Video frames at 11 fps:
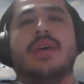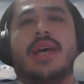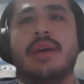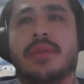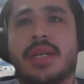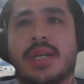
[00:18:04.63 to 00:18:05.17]

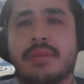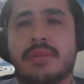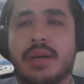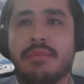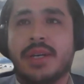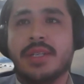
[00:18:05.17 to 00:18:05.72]
Emma,
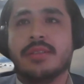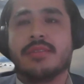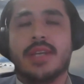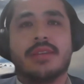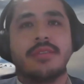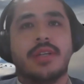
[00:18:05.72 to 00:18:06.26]
many
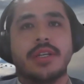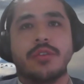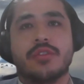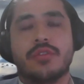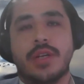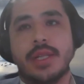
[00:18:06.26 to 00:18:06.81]
states like
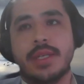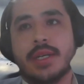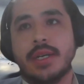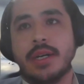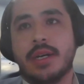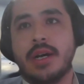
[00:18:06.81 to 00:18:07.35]

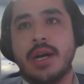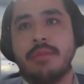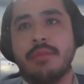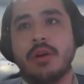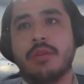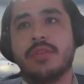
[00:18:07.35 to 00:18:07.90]
Australia
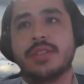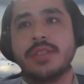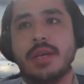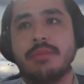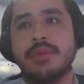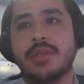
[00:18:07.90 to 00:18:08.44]
offer
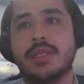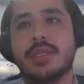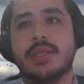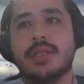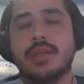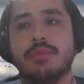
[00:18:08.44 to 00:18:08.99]

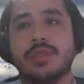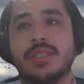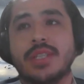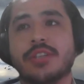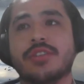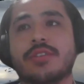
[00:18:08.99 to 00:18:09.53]
temporary
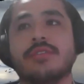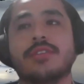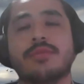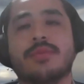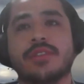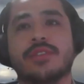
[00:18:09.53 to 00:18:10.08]
protection in
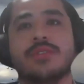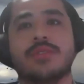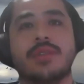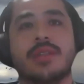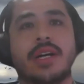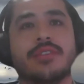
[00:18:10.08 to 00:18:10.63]
response to
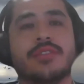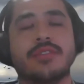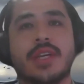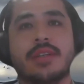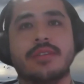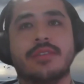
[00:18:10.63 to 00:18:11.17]

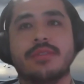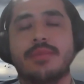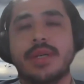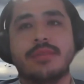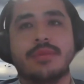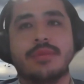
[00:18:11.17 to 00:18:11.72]
large-scale
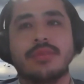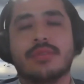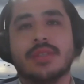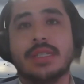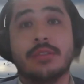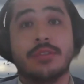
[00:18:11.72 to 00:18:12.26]
displacement. So
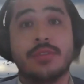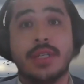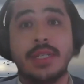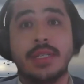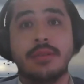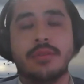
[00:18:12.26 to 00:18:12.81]
in
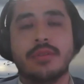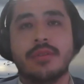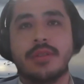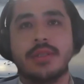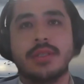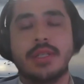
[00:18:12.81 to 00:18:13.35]
Australia, with
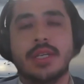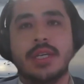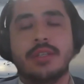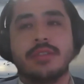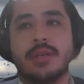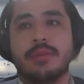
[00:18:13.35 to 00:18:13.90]
the
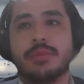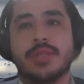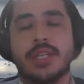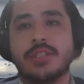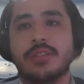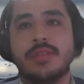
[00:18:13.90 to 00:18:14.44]
temporary
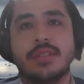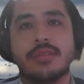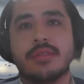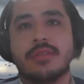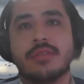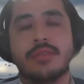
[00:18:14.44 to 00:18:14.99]
protection
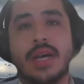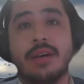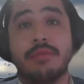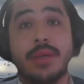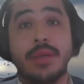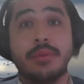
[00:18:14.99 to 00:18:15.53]
visas, you
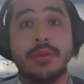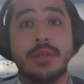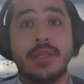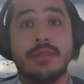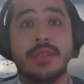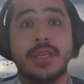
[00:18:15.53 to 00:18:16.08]
have people
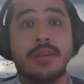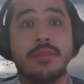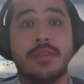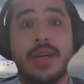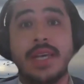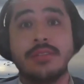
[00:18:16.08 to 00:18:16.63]
living here
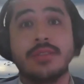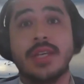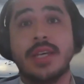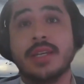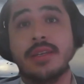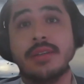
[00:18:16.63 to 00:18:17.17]
for 8 to
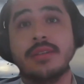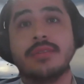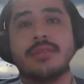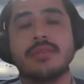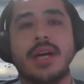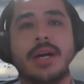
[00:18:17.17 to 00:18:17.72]
10
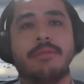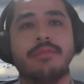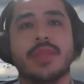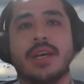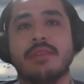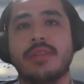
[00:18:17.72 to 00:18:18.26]
years.
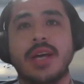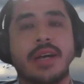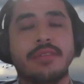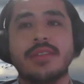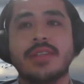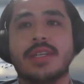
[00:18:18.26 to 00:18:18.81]
They have
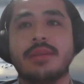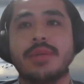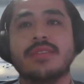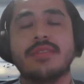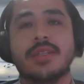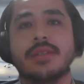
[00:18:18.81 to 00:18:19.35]
lives here,
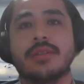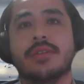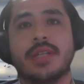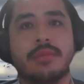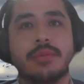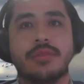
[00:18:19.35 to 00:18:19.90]
but still not
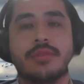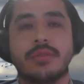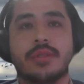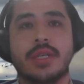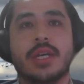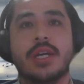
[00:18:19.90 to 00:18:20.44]
able to
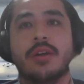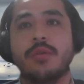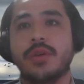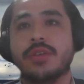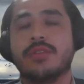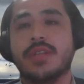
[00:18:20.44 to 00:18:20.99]

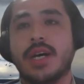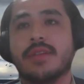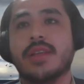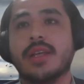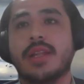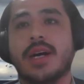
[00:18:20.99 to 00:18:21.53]
restart
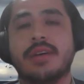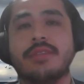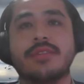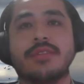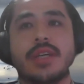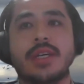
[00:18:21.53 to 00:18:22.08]
their
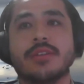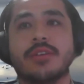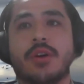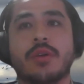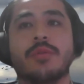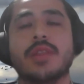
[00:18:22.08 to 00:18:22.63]
lives and
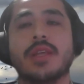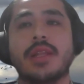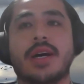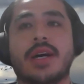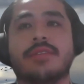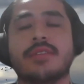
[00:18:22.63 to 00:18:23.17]
go on with their
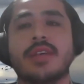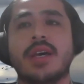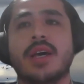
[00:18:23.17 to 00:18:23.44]
lives.